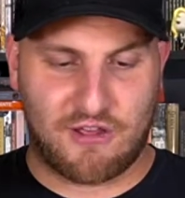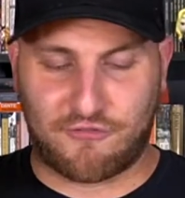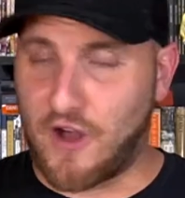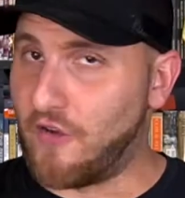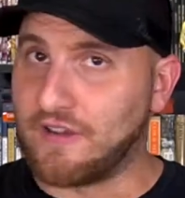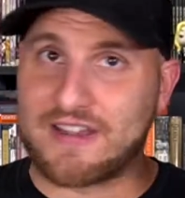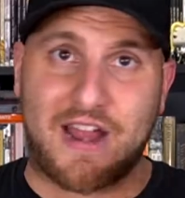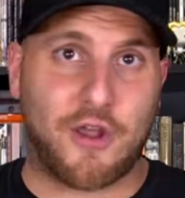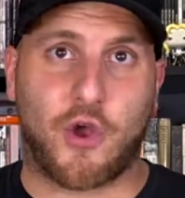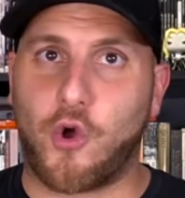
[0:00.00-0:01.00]
falling down
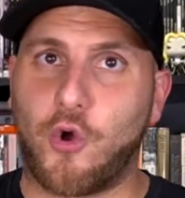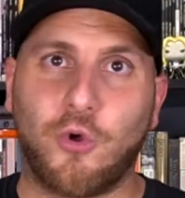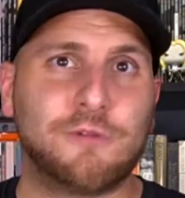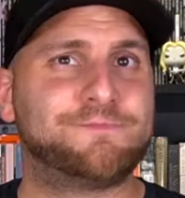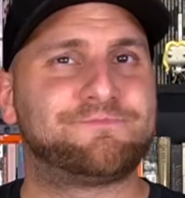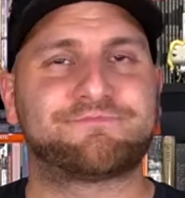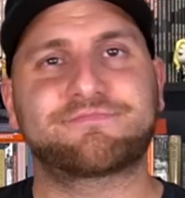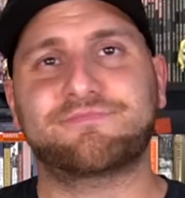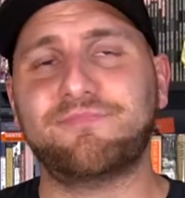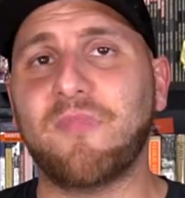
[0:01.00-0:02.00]
a hole
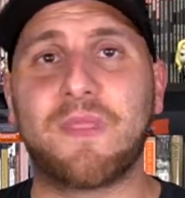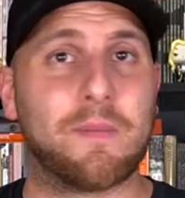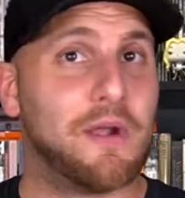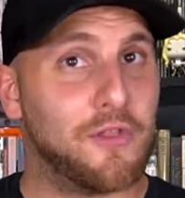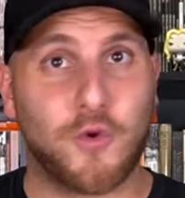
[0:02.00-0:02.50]
in the middle of the